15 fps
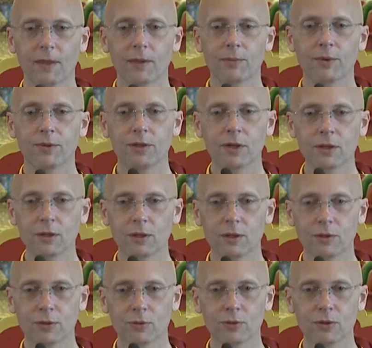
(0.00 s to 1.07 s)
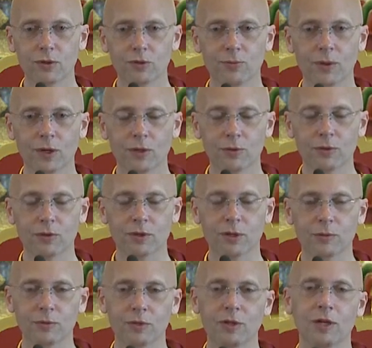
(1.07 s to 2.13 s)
But then the rich sponsor comes and